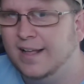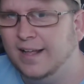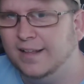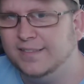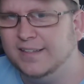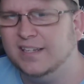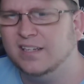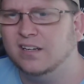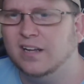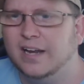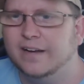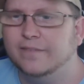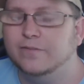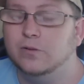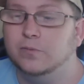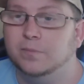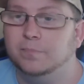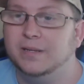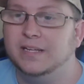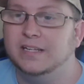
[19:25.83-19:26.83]
I think a lot of
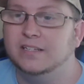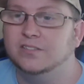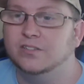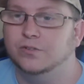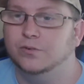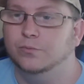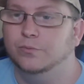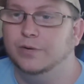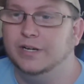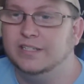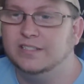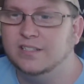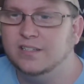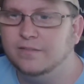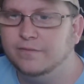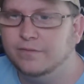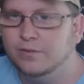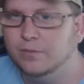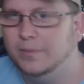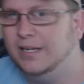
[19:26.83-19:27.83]
it depends on the
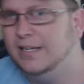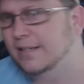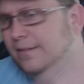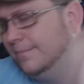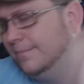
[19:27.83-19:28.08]
reasoning for me